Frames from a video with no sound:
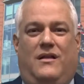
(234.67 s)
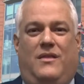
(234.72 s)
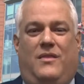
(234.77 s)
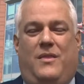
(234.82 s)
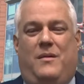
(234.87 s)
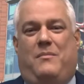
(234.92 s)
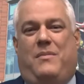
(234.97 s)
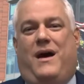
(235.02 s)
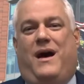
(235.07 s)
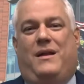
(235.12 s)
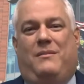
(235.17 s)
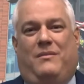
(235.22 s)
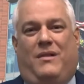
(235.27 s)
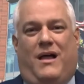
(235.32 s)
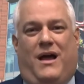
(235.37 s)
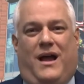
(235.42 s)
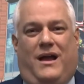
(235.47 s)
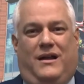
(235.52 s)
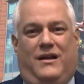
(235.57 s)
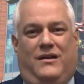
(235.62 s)
The bottom
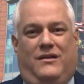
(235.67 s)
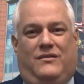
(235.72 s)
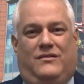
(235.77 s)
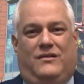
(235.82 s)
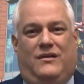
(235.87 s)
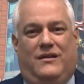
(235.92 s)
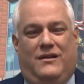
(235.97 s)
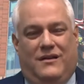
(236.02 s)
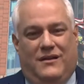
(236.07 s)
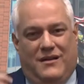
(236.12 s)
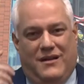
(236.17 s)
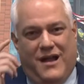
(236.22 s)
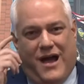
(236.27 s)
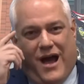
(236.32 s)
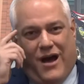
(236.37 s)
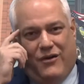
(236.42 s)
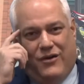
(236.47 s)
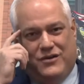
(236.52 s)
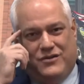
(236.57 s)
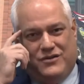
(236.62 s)
line is,
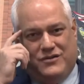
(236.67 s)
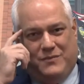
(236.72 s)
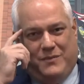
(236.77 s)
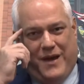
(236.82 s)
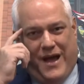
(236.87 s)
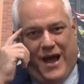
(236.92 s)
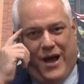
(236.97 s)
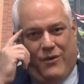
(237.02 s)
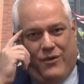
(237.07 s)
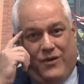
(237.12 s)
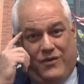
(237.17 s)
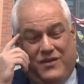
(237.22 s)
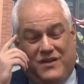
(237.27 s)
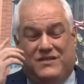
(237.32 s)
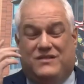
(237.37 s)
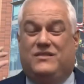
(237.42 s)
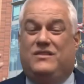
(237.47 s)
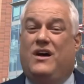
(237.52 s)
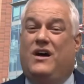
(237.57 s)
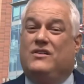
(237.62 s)
knowledge is power.
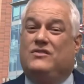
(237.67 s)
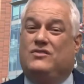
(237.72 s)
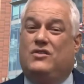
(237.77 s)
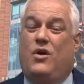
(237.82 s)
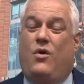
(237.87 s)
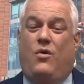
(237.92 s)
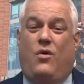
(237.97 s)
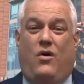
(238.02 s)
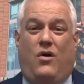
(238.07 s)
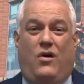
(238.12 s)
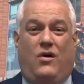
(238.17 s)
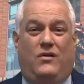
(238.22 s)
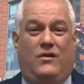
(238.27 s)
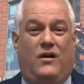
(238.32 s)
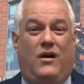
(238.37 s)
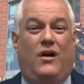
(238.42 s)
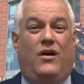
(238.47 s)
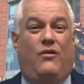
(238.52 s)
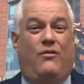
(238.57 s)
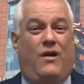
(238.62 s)
This does go on
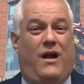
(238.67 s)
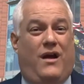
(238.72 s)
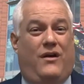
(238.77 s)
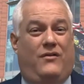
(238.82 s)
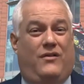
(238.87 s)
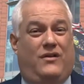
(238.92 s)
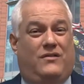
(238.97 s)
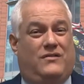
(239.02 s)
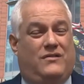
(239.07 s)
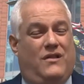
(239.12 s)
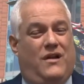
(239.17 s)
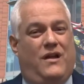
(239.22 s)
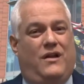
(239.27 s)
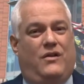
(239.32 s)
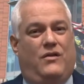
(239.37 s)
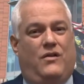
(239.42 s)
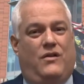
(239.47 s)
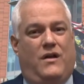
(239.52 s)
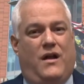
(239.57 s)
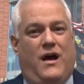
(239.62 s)
around us, like
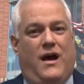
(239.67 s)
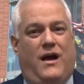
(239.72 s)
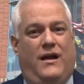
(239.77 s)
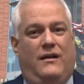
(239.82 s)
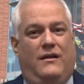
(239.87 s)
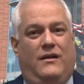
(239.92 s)
it or not.